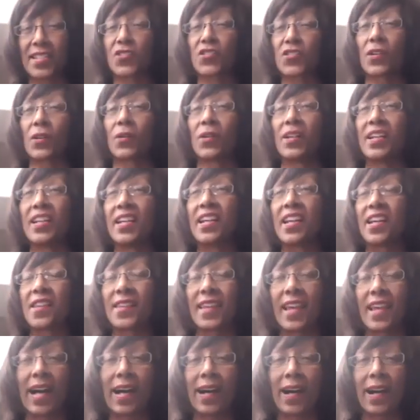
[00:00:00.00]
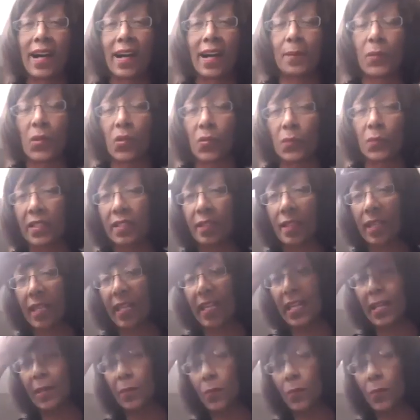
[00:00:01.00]
So the aha moment
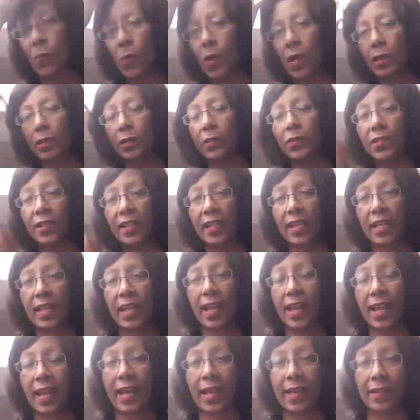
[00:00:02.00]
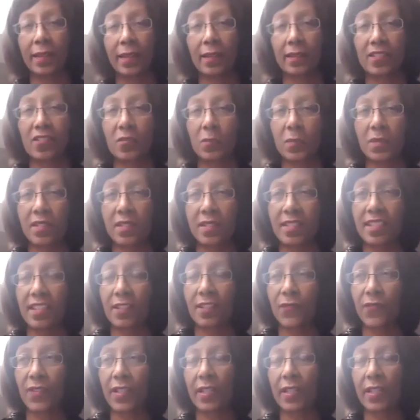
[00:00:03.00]
came while looking at a specific